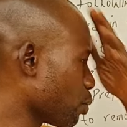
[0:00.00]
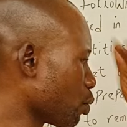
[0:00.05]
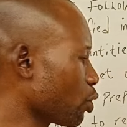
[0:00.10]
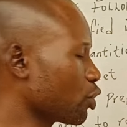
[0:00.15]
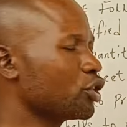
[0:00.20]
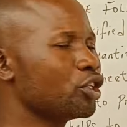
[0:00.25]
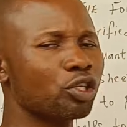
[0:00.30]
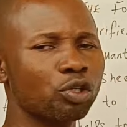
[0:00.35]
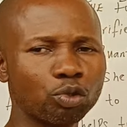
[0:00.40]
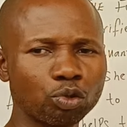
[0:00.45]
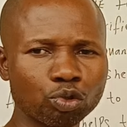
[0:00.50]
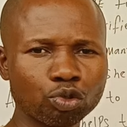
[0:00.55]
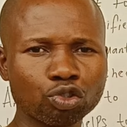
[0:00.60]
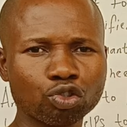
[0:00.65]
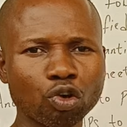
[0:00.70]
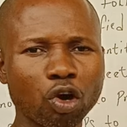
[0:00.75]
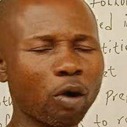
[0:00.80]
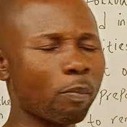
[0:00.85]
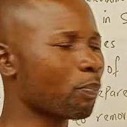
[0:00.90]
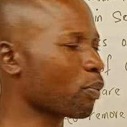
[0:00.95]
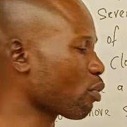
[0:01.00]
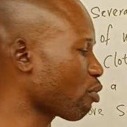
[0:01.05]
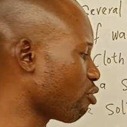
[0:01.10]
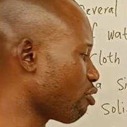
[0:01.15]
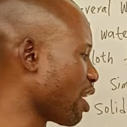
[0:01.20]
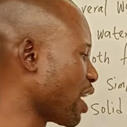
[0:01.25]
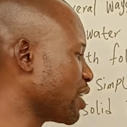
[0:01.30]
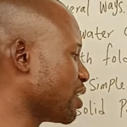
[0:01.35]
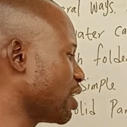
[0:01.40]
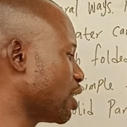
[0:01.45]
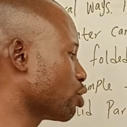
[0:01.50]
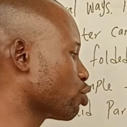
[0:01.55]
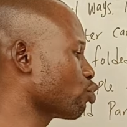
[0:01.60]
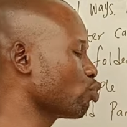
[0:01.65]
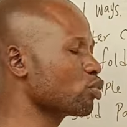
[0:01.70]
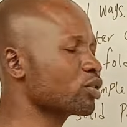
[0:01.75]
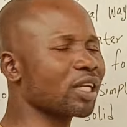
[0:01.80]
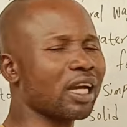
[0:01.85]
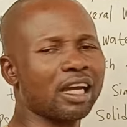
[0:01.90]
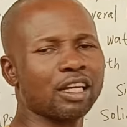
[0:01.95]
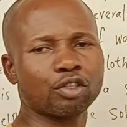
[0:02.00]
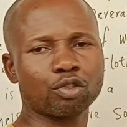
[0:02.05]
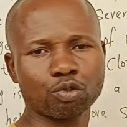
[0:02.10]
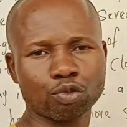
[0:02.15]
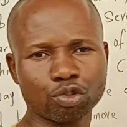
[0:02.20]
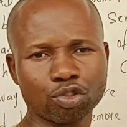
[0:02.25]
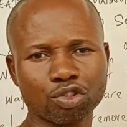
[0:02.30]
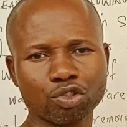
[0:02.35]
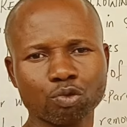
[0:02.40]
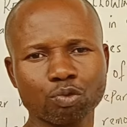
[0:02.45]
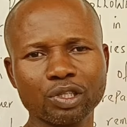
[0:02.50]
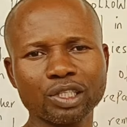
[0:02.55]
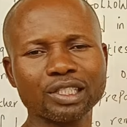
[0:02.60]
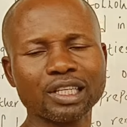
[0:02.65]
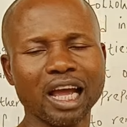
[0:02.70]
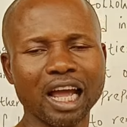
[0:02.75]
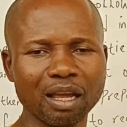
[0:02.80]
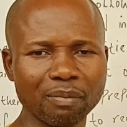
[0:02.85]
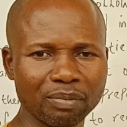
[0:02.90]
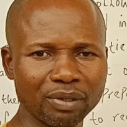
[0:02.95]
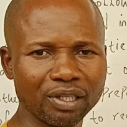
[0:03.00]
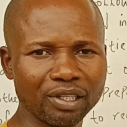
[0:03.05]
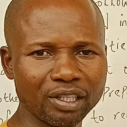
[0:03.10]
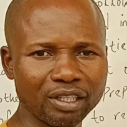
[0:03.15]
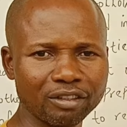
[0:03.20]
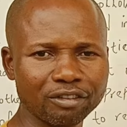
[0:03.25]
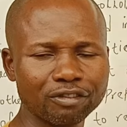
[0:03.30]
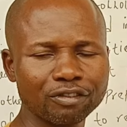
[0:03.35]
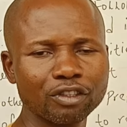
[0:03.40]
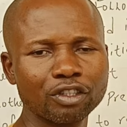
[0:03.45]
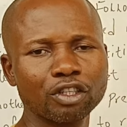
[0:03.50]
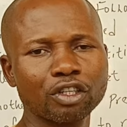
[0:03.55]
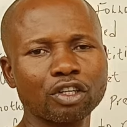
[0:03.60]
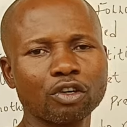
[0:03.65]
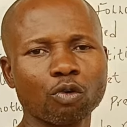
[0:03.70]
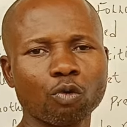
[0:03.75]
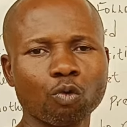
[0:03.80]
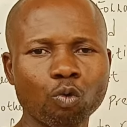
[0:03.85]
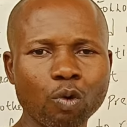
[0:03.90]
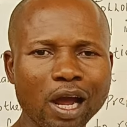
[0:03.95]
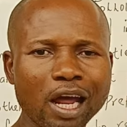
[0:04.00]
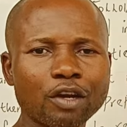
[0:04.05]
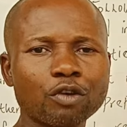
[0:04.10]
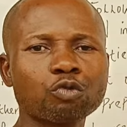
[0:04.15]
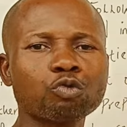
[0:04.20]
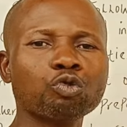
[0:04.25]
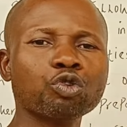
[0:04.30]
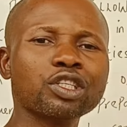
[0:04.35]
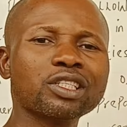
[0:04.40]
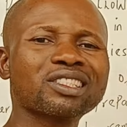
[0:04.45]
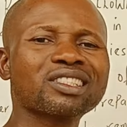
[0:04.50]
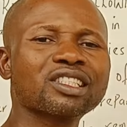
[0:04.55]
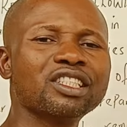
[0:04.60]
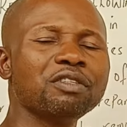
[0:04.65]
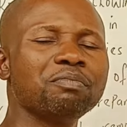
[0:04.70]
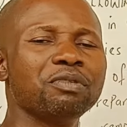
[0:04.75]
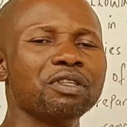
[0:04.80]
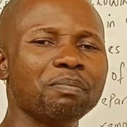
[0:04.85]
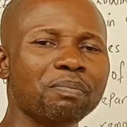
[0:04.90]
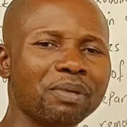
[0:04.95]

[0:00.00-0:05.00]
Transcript: produce or provided 2 titles, which I believe one will still be